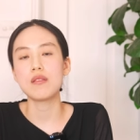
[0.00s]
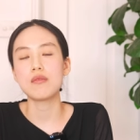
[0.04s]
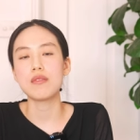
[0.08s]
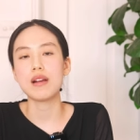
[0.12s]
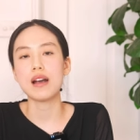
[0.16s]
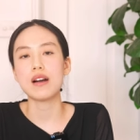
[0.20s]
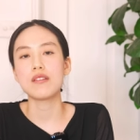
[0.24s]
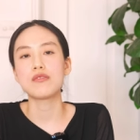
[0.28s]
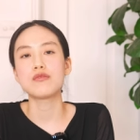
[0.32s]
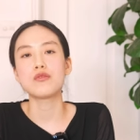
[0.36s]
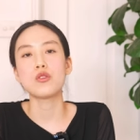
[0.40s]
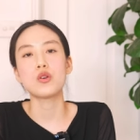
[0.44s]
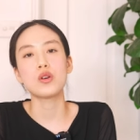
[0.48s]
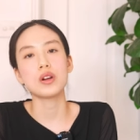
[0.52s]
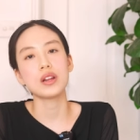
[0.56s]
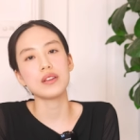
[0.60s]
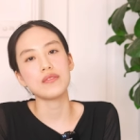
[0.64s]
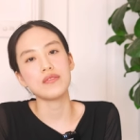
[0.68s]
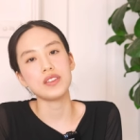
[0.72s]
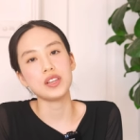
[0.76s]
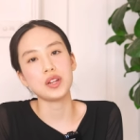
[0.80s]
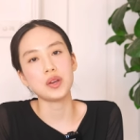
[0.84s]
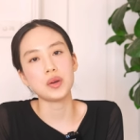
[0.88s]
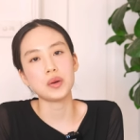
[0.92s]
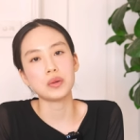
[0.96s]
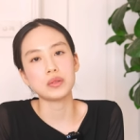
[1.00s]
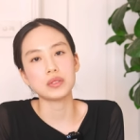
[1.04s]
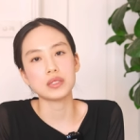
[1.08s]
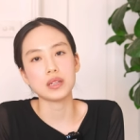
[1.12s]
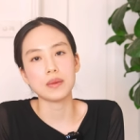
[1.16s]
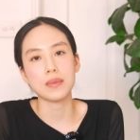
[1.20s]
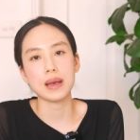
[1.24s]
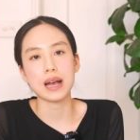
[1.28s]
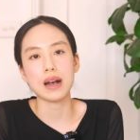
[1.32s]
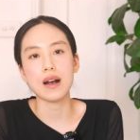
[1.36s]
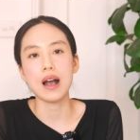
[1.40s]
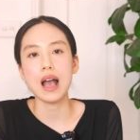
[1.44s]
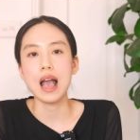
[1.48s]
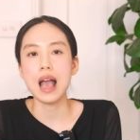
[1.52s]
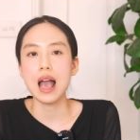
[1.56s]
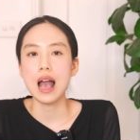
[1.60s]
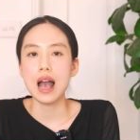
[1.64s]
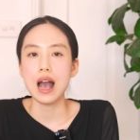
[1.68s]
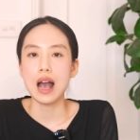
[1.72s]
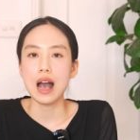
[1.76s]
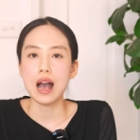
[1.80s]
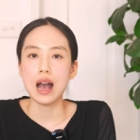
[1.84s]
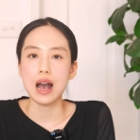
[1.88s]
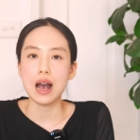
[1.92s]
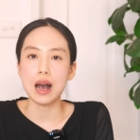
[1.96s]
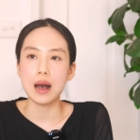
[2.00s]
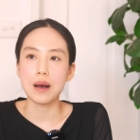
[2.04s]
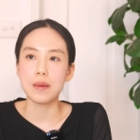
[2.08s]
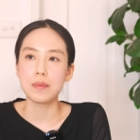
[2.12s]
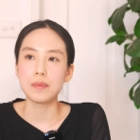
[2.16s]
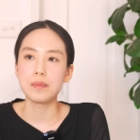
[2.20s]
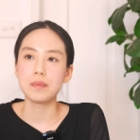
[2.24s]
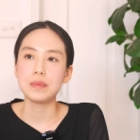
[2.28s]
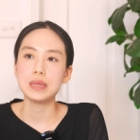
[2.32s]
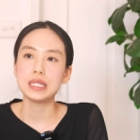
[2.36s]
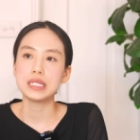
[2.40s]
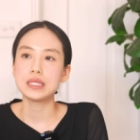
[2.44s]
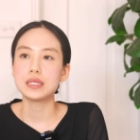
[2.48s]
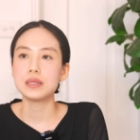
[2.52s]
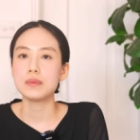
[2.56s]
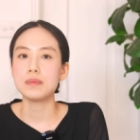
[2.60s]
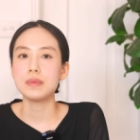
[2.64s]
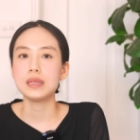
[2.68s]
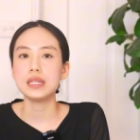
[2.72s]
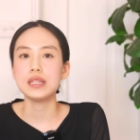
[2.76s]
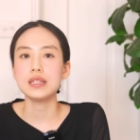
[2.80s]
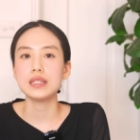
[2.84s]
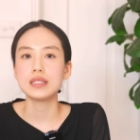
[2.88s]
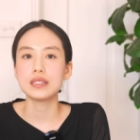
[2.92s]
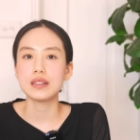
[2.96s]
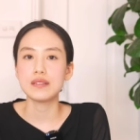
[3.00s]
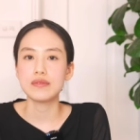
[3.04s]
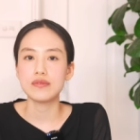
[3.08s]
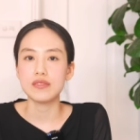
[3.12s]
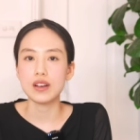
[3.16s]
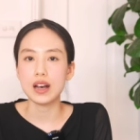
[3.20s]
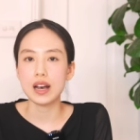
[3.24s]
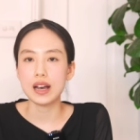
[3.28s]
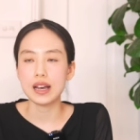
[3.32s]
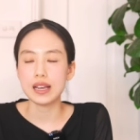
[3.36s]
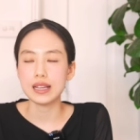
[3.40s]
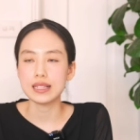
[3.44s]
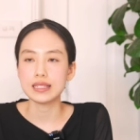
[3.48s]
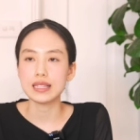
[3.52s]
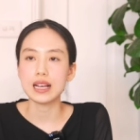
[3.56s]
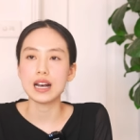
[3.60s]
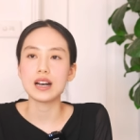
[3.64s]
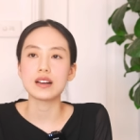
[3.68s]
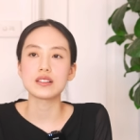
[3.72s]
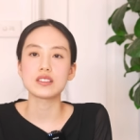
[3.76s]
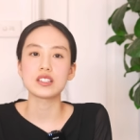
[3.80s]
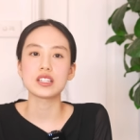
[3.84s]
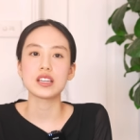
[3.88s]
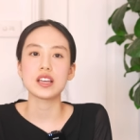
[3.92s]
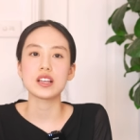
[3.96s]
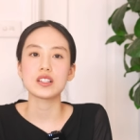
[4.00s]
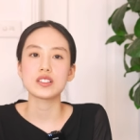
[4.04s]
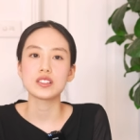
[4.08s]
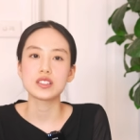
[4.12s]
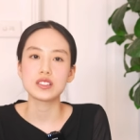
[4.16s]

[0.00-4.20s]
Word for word: around 40 videos about um, Mr. Beast advice how to get